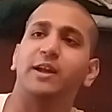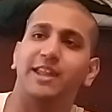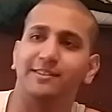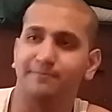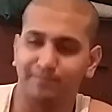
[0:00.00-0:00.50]

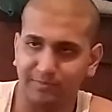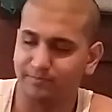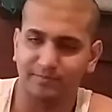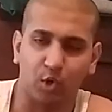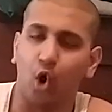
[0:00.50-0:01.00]
fucking
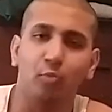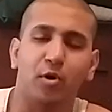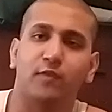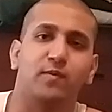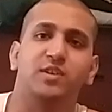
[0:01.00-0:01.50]

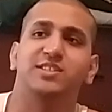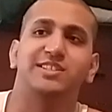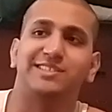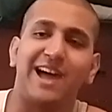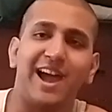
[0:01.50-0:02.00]
Goldberg
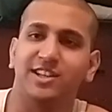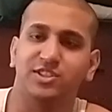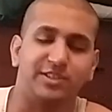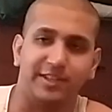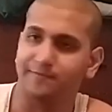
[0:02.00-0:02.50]
versus
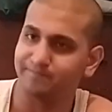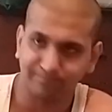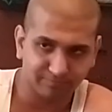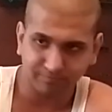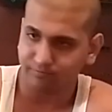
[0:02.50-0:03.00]
Lashley.
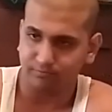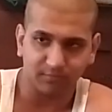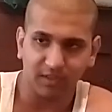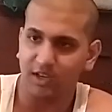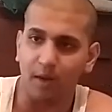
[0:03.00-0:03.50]

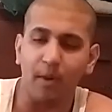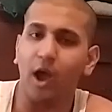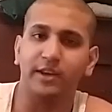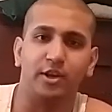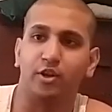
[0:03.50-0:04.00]
Come
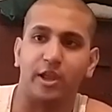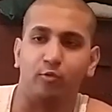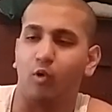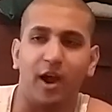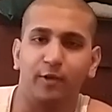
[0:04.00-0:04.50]
on here. Like,
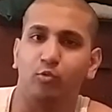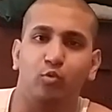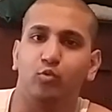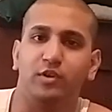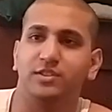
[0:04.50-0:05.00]
what?
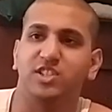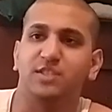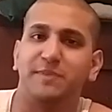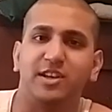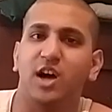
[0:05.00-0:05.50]

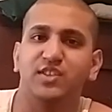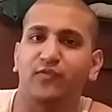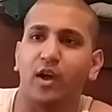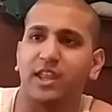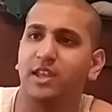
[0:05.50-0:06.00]
Just because
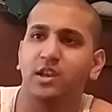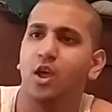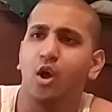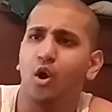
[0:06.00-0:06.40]
fucking...